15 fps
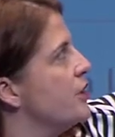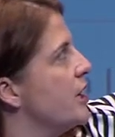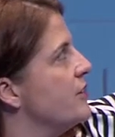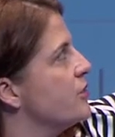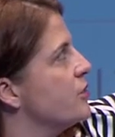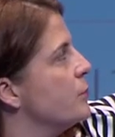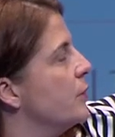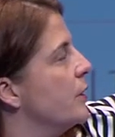
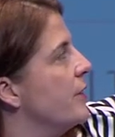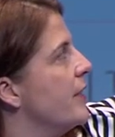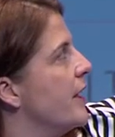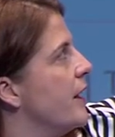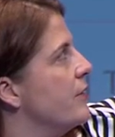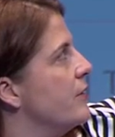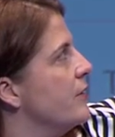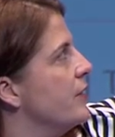gentleman
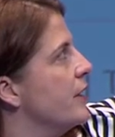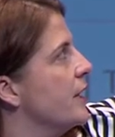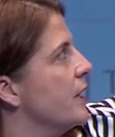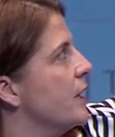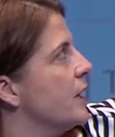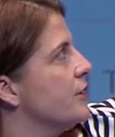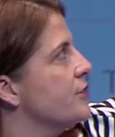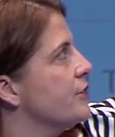there in the
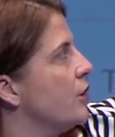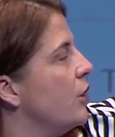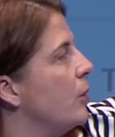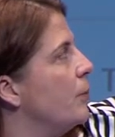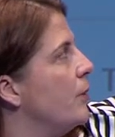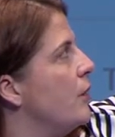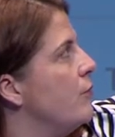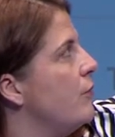uh,
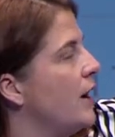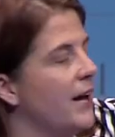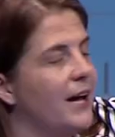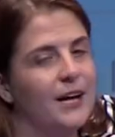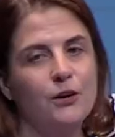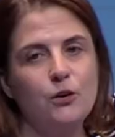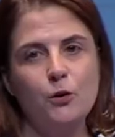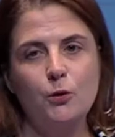top
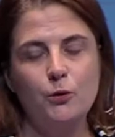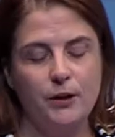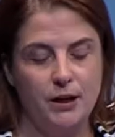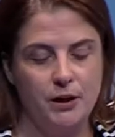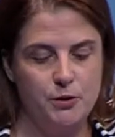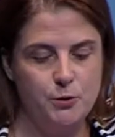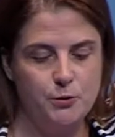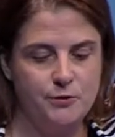right-hand
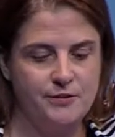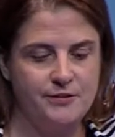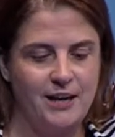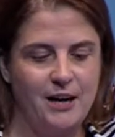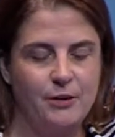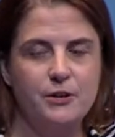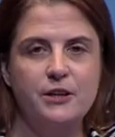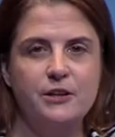corner who's
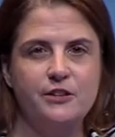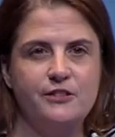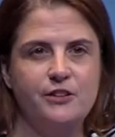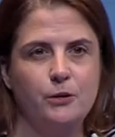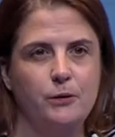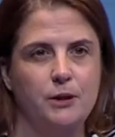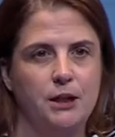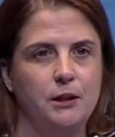down in a
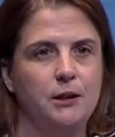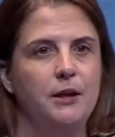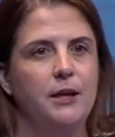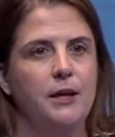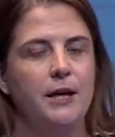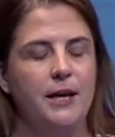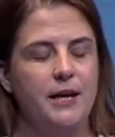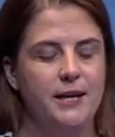sewer
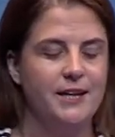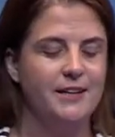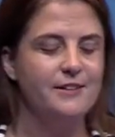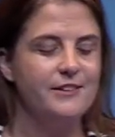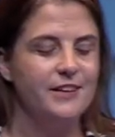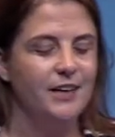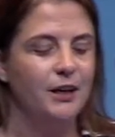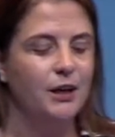in
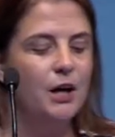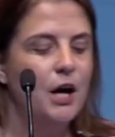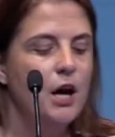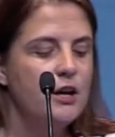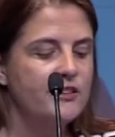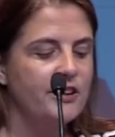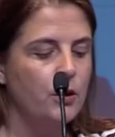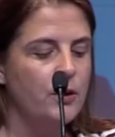India.
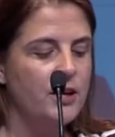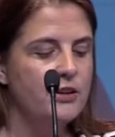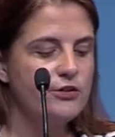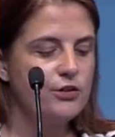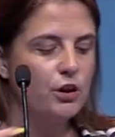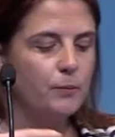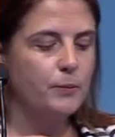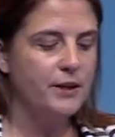So his
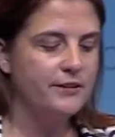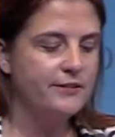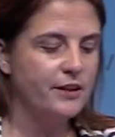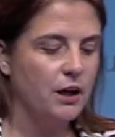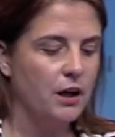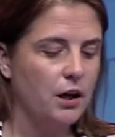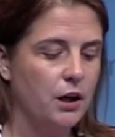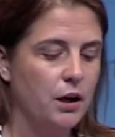job is
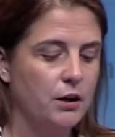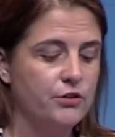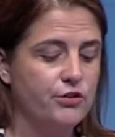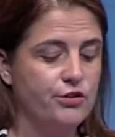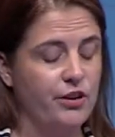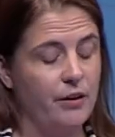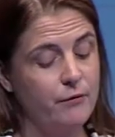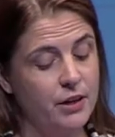uh,
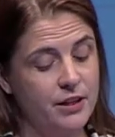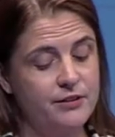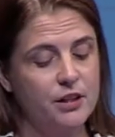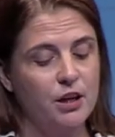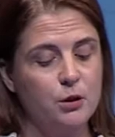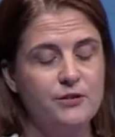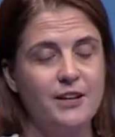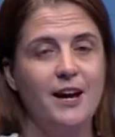generally to
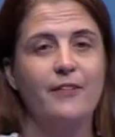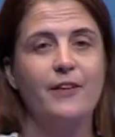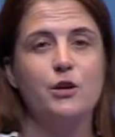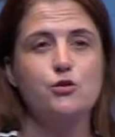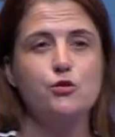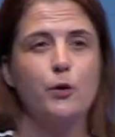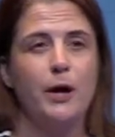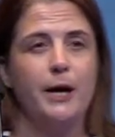go down there
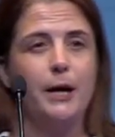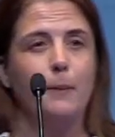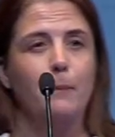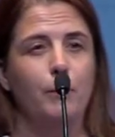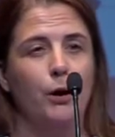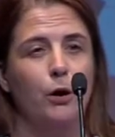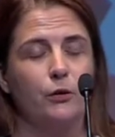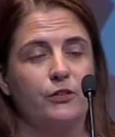and try and
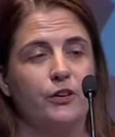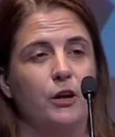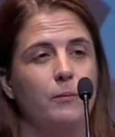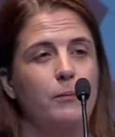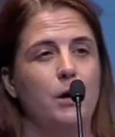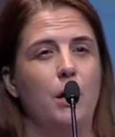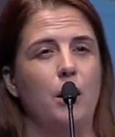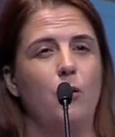unblock
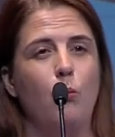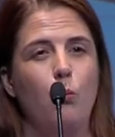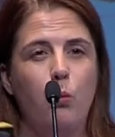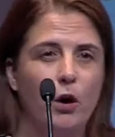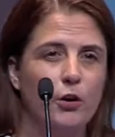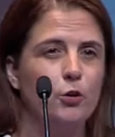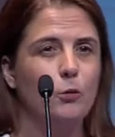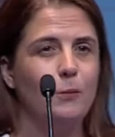them. Um,
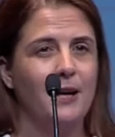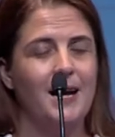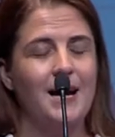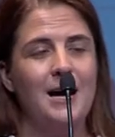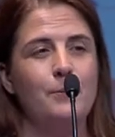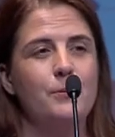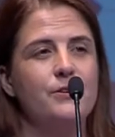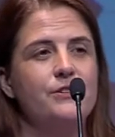what normally
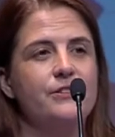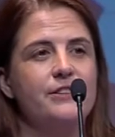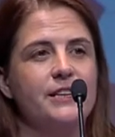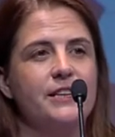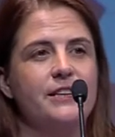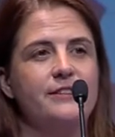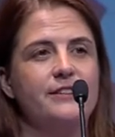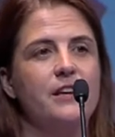happens
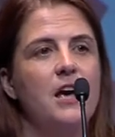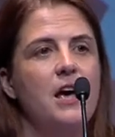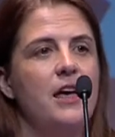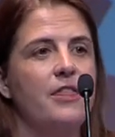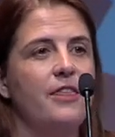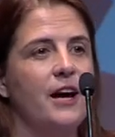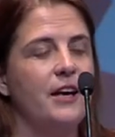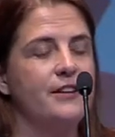is
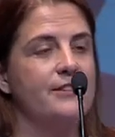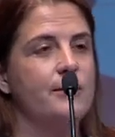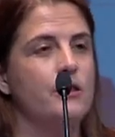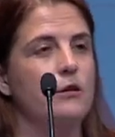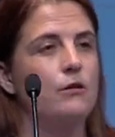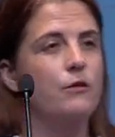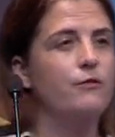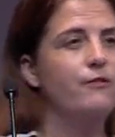that the